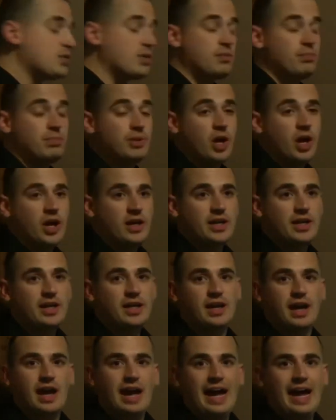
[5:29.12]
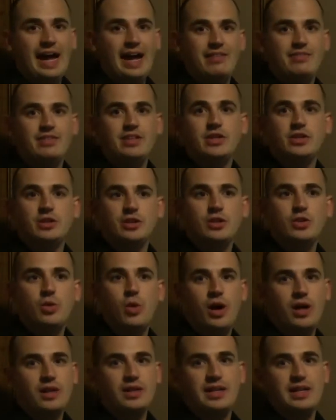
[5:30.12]
with blogging, having good
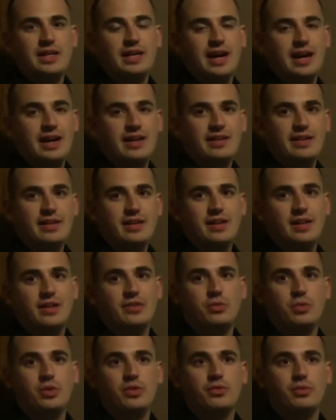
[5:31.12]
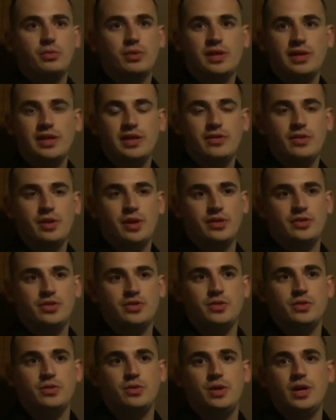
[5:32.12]
quality content is what's really going
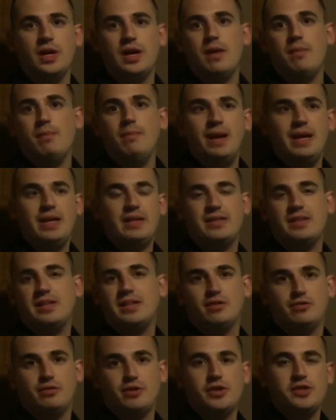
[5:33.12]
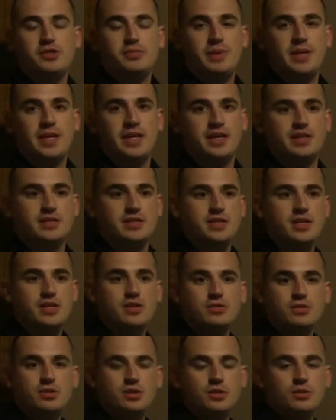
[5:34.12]
to make the difference, because
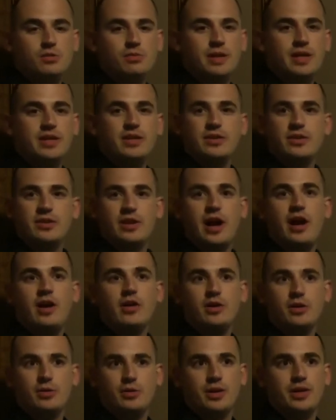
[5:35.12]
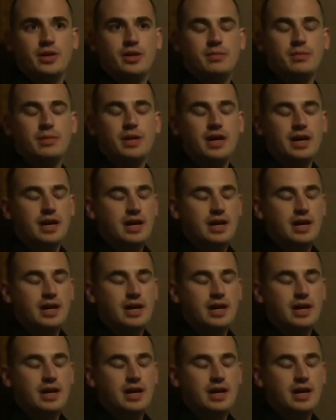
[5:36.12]
YouTube, in their algorithm,